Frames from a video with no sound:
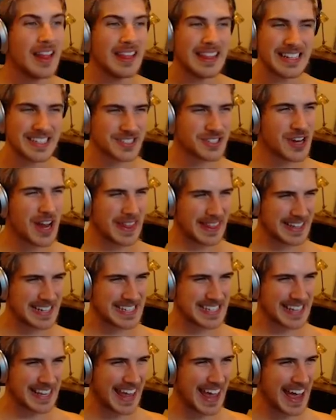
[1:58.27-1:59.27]
Let's try
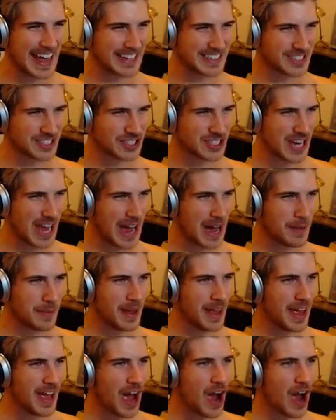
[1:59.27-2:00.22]
this again, shall we?